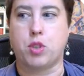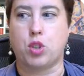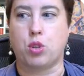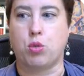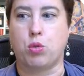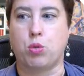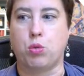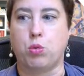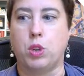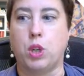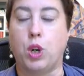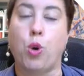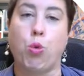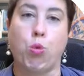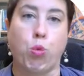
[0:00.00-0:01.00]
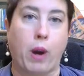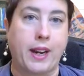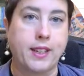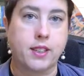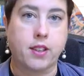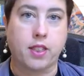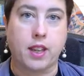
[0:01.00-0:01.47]
to
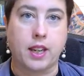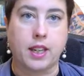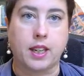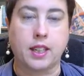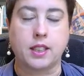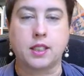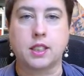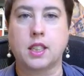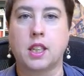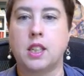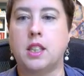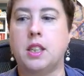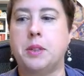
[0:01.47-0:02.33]
write things.